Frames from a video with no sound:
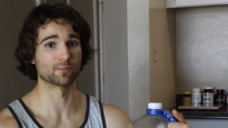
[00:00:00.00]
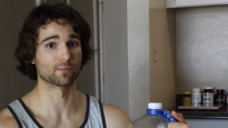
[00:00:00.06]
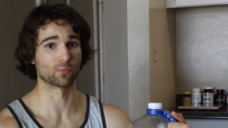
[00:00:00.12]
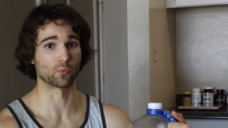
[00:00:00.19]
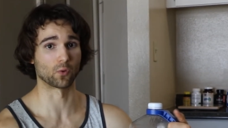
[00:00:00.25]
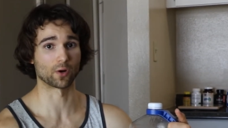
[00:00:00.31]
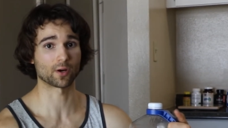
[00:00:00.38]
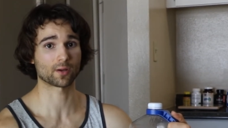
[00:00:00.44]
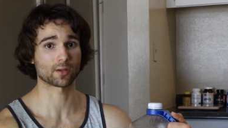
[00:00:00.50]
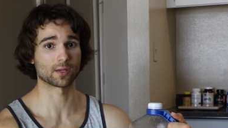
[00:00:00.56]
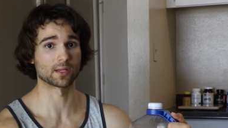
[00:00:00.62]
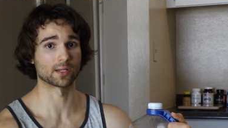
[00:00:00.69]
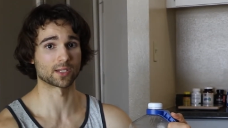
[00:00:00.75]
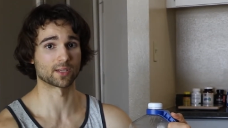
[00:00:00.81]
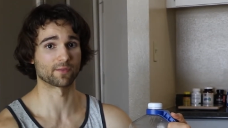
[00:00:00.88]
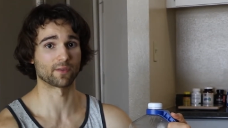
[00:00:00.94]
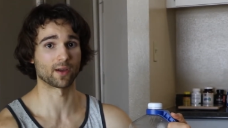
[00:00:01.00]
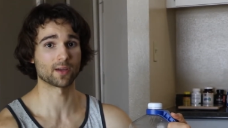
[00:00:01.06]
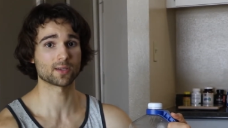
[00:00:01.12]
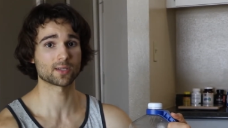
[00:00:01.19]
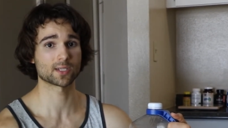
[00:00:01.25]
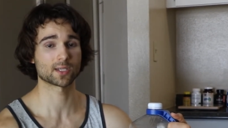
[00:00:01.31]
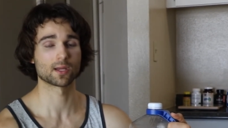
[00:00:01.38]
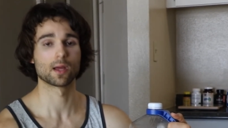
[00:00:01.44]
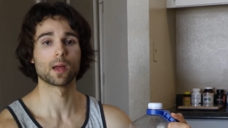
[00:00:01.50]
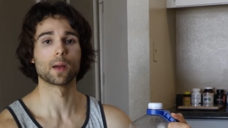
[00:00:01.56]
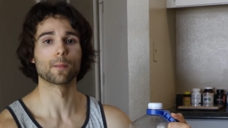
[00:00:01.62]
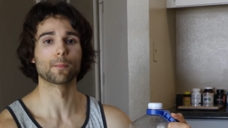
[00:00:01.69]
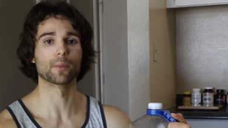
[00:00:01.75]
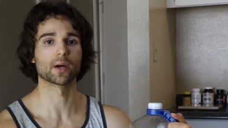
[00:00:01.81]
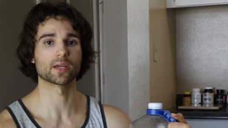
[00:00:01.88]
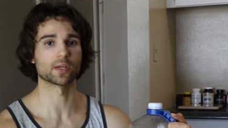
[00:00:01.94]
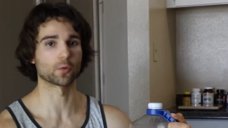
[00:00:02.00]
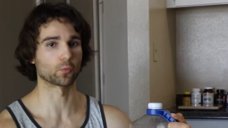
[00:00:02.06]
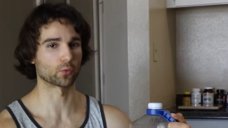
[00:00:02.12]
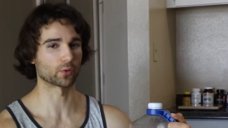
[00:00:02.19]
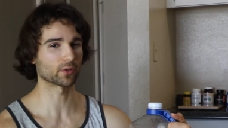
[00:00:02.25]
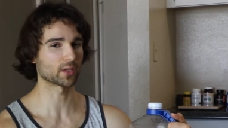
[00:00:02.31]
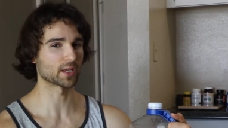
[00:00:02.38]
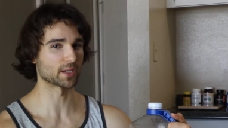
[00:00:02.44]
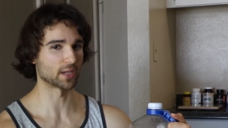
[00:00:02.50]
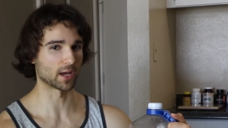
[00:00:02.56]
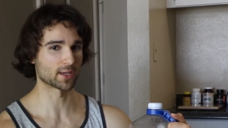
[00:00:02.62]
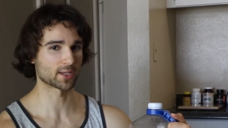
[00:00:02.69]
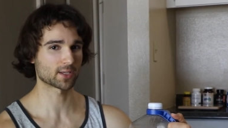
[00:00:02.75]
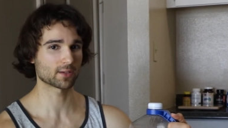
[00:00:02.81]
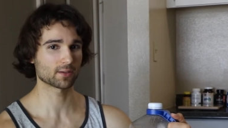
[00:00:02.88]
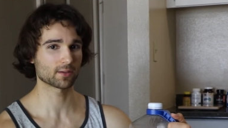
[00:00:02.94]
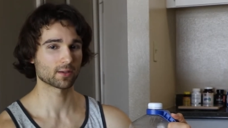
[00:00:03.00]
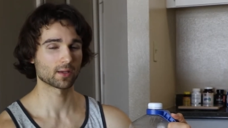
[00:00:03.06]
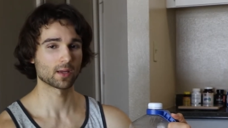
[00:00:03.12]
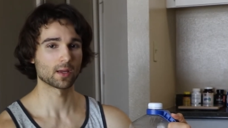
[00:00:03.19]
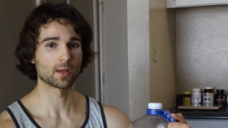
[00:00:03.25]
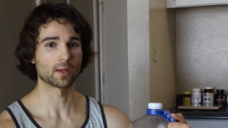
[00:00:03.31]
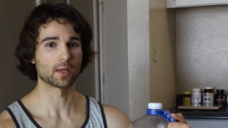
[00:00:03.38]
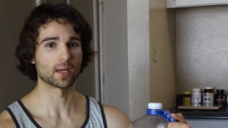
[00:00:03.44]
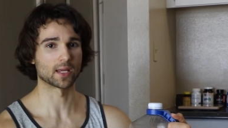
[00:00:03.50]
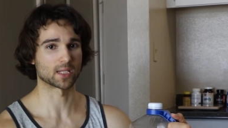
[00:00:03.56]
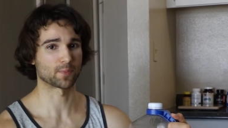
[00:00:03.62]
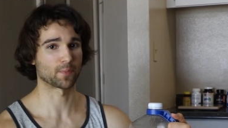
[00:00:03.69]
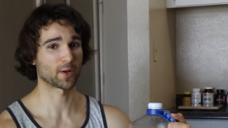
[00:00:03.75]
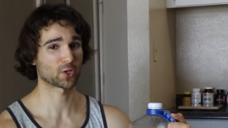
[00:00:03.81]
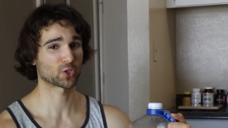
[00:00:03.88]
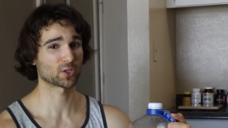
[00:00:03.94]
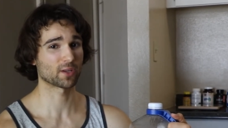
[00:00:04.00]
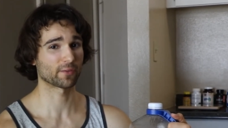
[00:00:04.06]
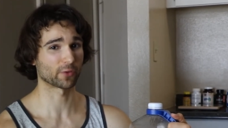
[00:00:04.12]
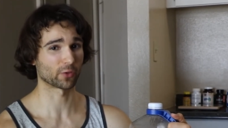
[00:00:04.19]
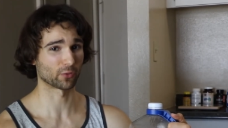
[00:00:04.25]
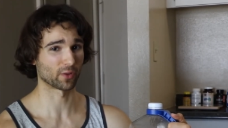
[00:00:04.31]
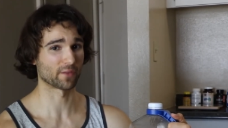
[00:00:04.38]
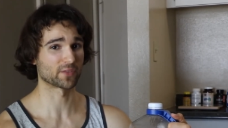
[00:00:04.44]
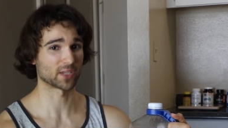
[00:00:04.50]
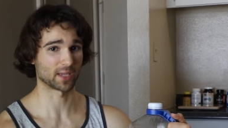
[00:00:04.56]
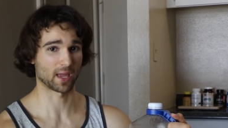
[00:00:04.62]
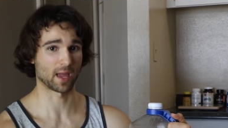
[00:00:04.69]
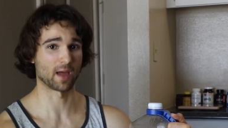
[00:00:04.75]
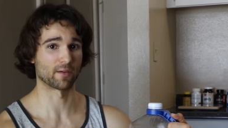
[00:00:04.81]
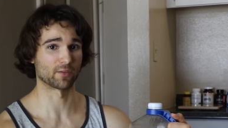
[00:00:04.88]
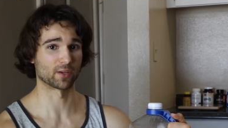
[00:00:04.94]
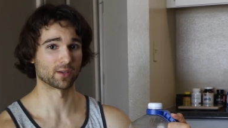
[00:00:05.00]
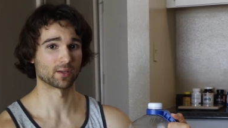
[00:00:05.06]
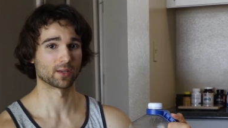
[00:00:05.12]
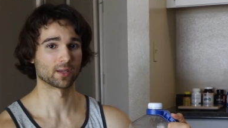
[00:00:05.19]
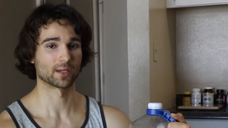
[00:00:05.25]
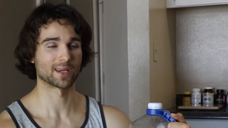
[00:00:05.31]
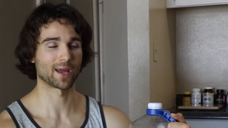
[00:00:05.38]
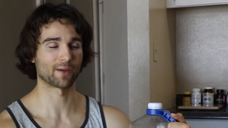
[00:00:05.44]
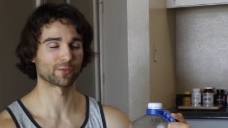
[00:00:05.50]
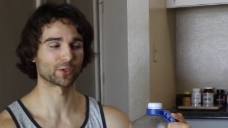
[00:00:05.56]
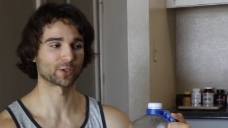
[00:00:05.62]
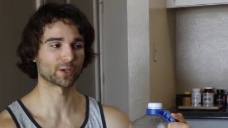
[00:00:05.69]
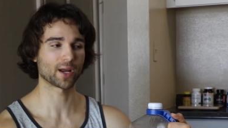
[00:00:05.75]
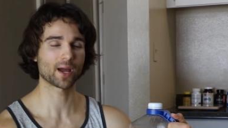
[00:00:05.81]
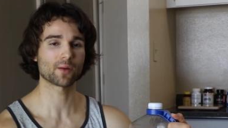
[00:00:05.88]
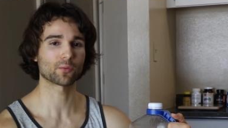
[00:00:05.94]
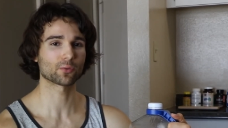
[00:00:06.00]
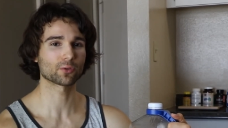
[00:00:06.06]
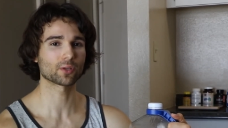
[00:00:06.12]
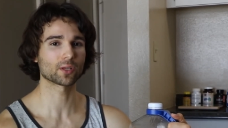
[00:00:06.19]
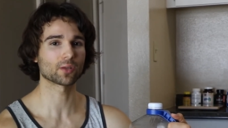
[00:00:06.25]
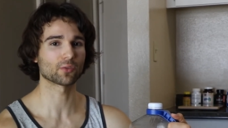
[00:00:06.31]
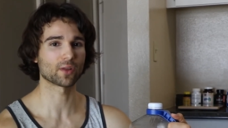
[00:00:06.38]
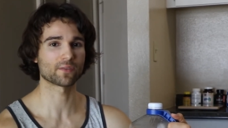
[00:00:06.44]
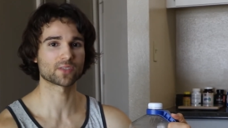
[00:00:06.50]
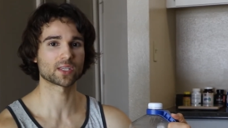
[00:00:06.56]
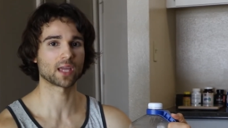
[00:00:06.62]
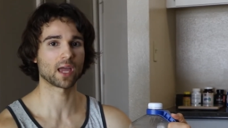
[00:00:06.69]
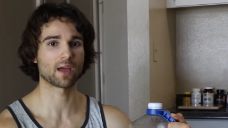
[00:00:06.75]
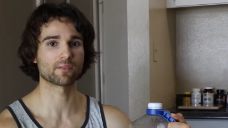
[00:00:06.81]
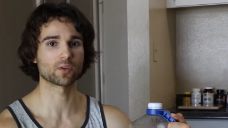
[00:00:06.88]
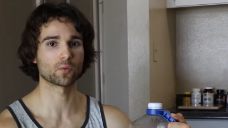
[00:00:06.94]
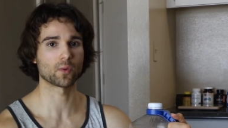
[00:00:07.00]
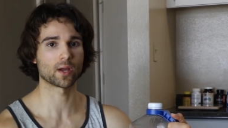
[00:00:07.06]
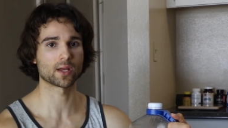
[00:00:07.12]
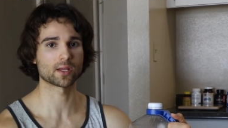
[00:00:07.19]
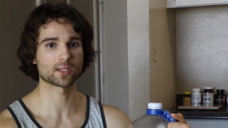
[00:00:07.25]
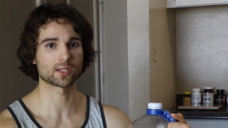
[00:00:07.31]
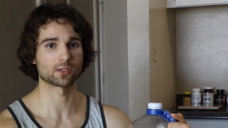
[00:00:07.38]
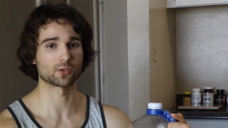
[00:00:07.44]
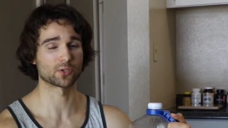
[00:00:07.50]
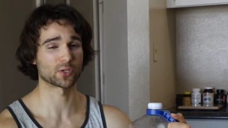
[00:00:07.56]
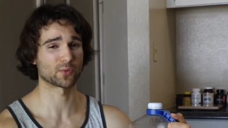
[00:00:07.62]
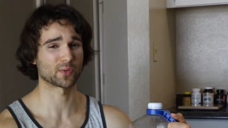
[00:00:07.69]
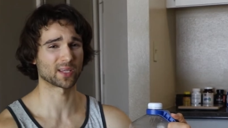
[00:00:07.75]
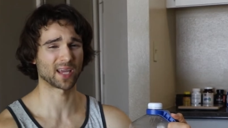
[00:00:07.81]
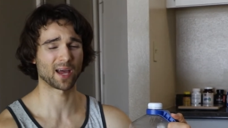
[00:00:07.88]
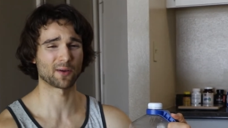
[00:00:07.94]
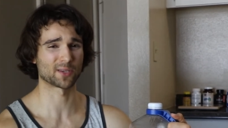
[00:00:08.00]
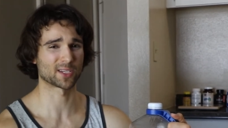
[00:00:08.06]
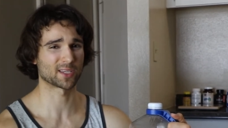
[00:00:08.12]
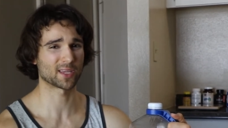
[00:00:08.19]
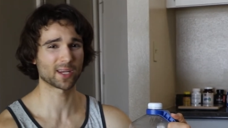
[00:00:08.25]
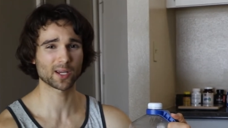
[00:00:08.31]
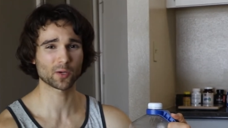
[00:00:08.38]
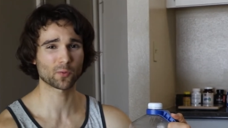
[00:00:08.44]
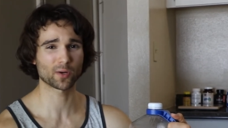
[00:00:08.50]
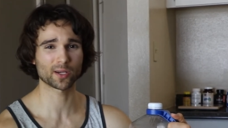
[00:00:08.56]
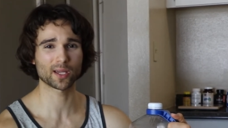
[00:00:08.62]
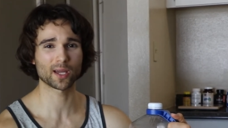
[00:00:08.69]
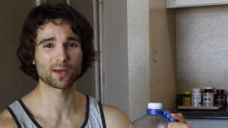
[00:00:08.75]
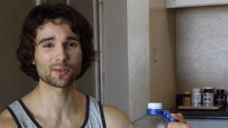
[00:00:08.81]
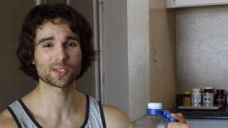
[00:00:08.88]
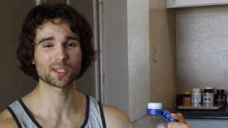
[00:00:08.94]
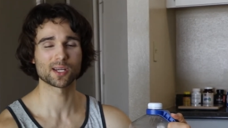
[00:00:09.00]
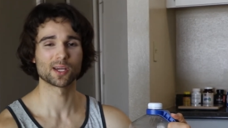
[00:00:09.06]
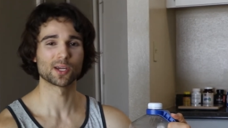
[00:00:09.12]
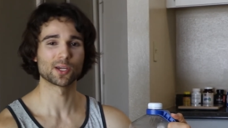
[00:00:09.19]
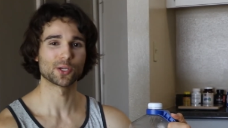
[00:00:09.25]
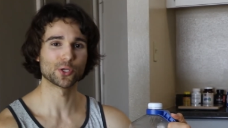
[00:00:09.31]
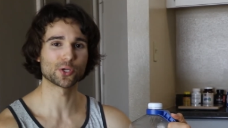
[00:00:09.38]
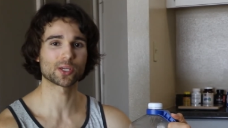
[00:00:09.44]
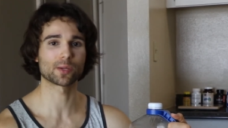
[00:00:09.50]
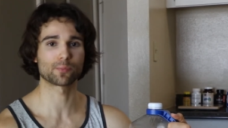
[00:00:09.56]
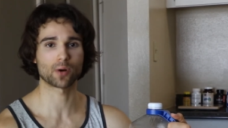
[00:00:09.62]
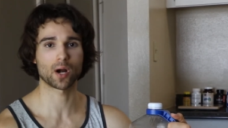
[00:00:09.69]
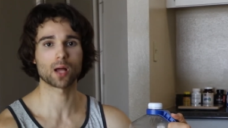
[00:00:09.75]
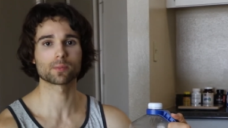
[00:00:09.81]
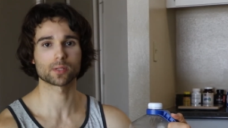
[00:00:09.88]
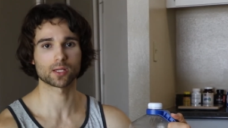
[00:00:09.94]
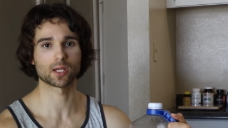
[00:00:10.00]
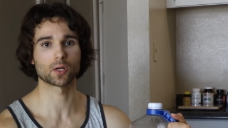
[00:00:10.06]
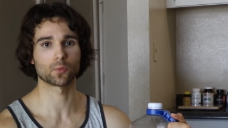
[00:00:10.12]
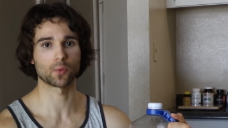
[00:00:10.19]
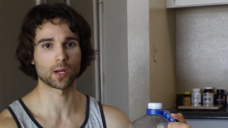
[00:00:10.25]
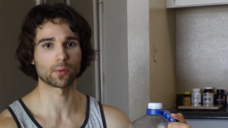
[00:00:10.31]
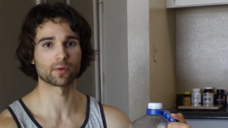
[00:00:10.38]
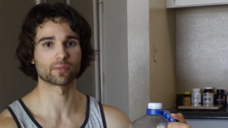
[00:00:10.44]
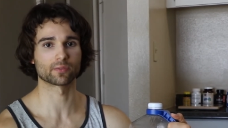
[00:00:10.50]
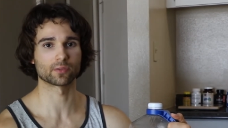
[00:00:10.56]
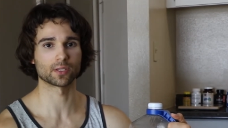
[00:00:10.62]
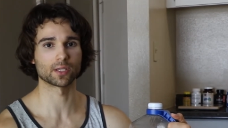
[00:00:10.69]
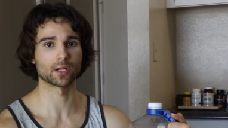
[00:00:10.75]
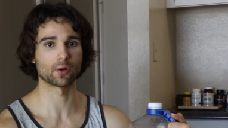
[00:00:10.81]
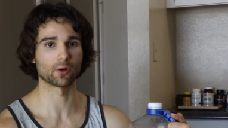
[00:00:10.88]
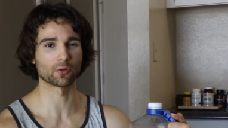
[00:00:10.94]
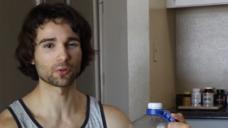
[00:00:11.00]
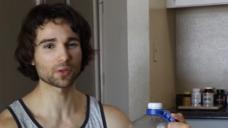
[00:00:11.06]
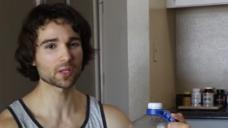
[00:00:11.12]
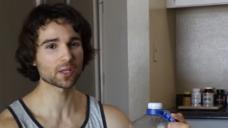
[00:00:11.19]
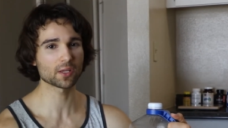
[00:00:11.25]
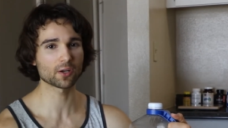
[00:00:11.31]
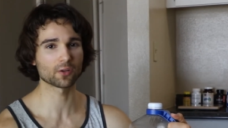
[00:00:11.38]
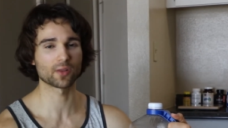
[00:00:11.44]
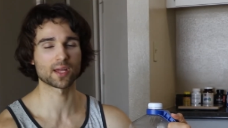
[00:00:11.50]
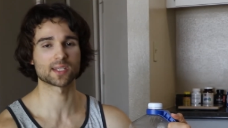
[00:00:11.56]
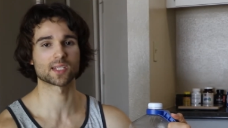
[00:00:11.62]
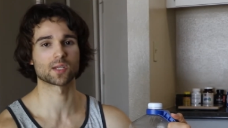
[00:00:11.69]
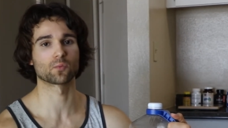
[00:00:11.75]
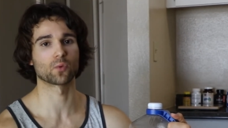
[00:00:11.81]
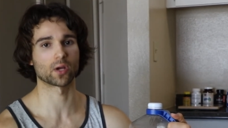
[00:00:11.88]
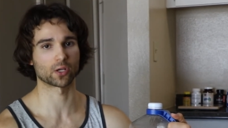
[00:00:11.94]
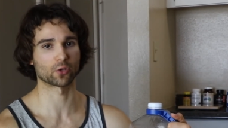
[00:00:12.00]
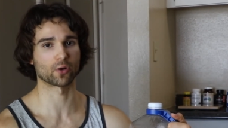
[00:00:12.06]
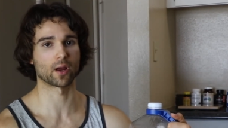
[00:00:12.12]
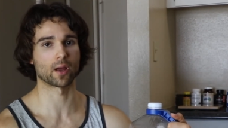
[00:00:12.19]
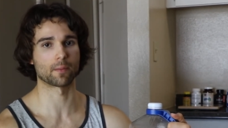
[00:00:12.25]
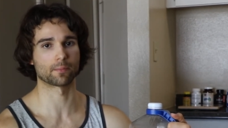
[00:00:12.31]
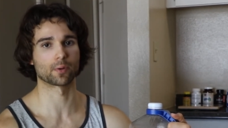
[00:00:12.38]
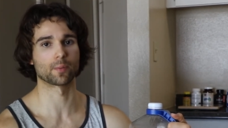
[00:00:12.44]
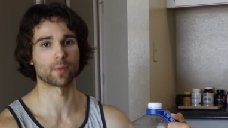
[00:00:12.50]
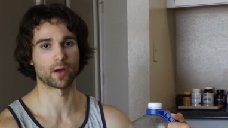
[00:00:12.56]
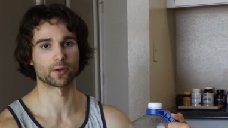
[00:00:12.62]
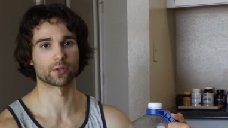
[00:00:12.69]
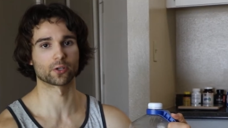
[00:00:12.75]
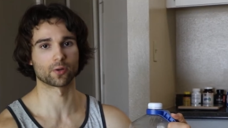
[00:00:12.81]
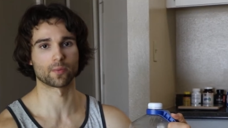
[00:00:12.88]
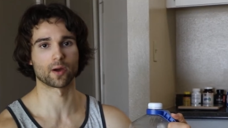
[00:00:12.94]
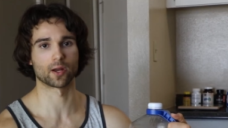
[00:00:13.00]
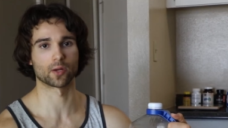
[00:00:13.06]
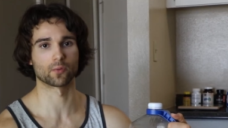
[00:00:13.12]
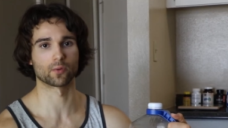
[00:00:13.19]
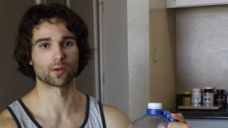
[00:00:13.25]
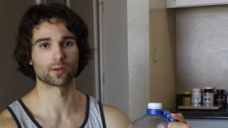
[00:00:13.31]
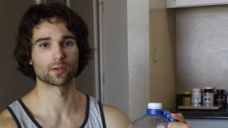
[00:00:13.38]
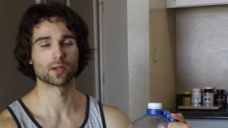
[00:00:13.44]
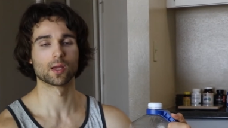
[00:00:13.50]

work and suffice, but it really doesn't, especially if you're lifting heavy. Now, if you're not really lifting heavy weights and you're doing calisthenic workouts, you could probably get away with, a little less than 1 gram per pound of your body weight.